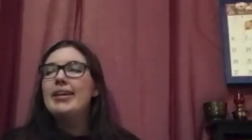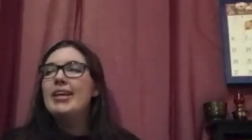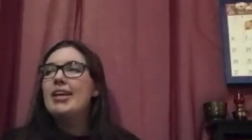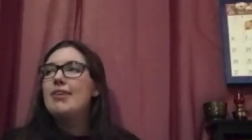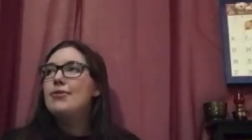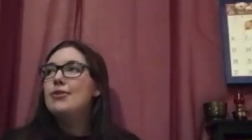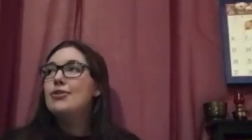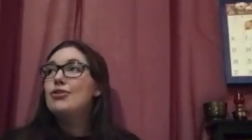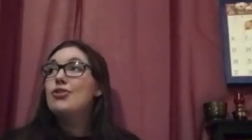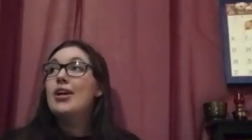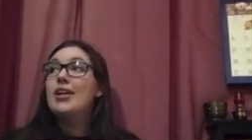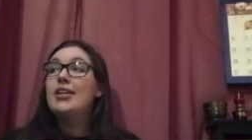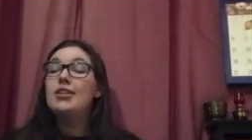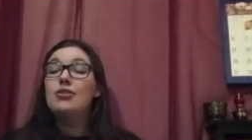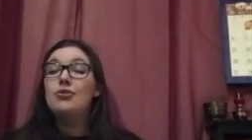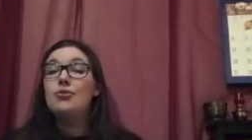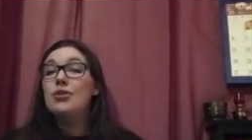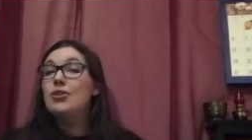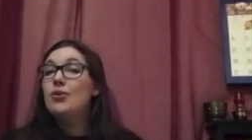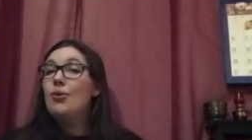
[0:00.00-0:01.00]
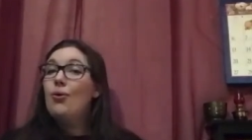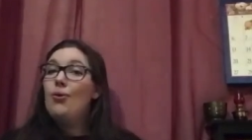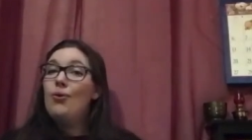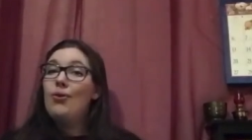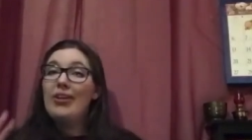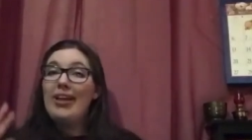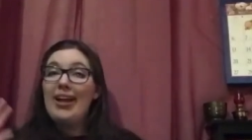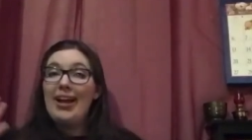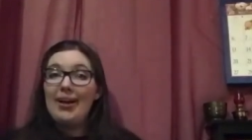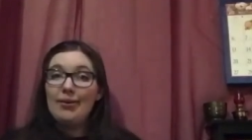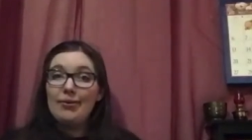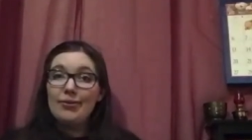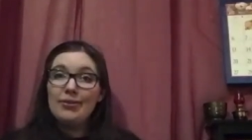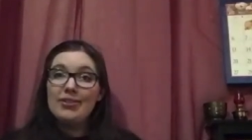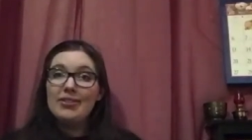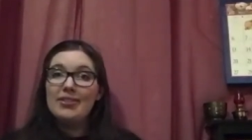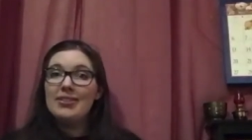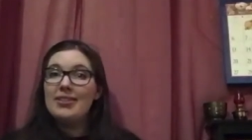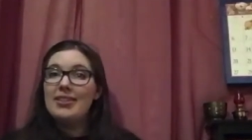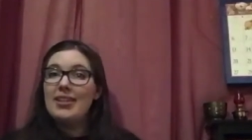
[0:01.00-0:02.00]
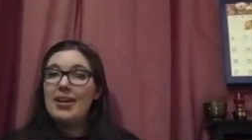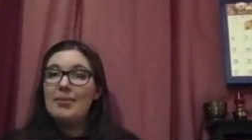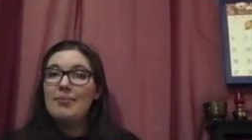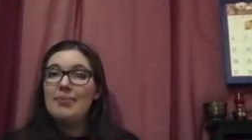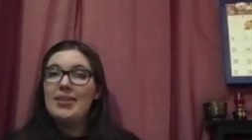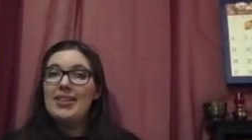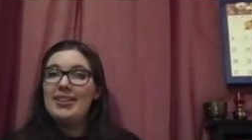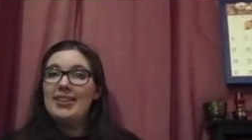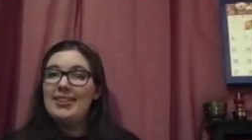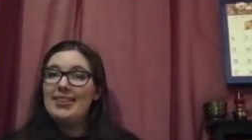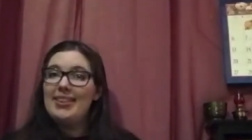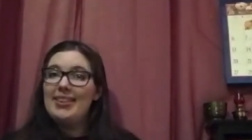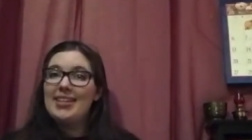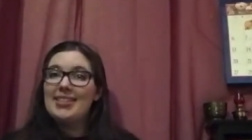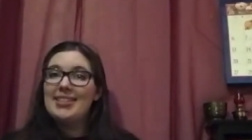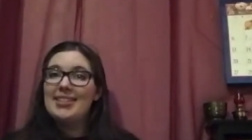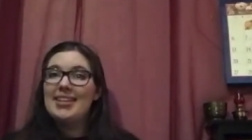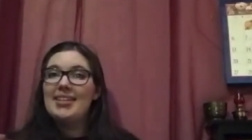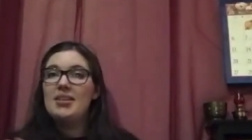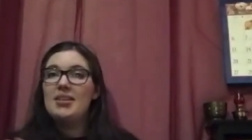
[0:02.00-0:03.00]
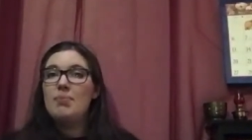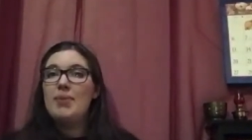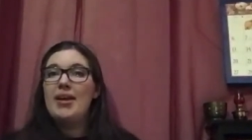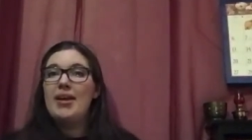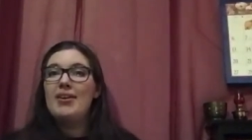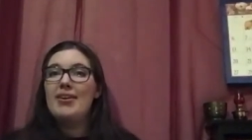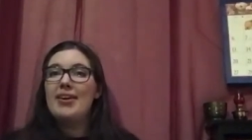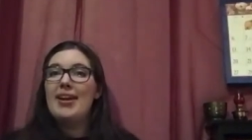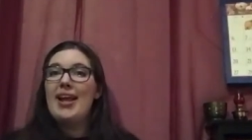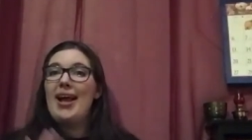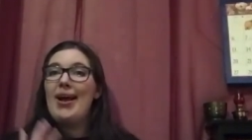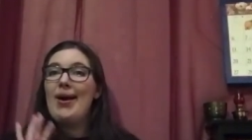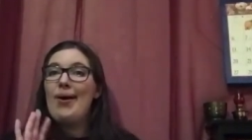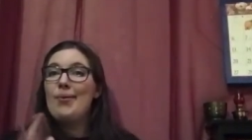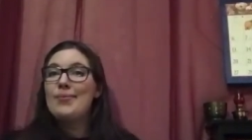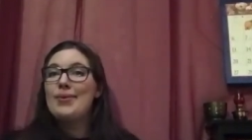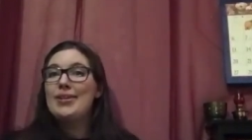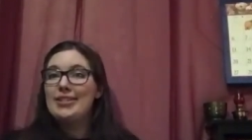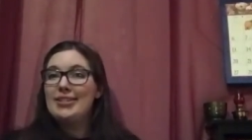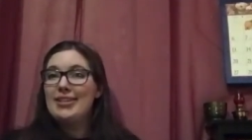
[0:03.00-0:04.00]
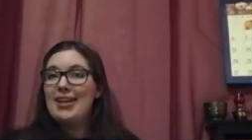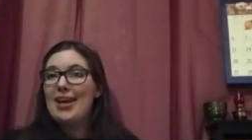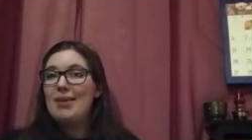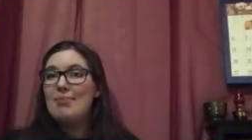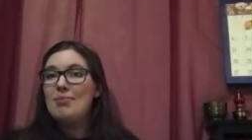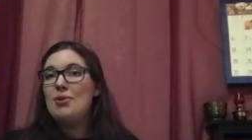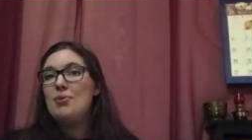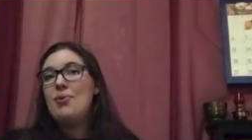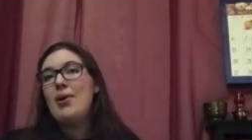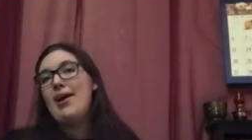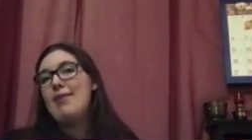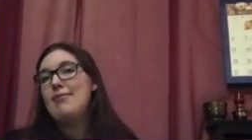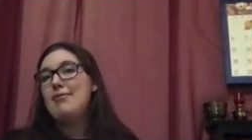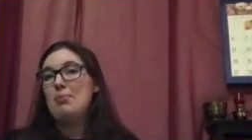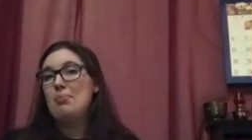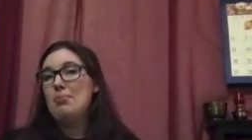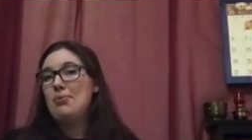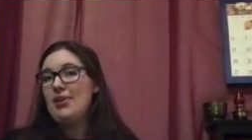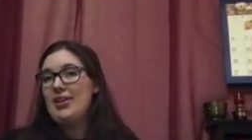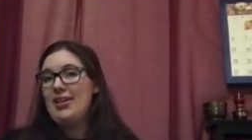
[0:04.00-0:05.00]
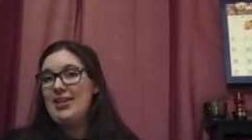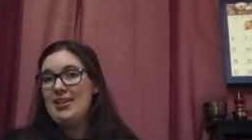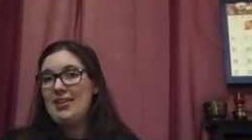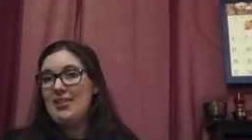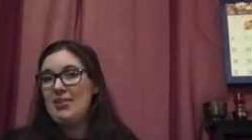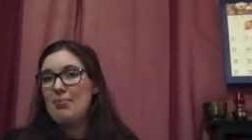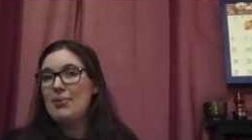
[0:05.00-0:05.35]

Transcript: if you're trying to do your whole house, I mean, that's going to depend on how much time you have to put into the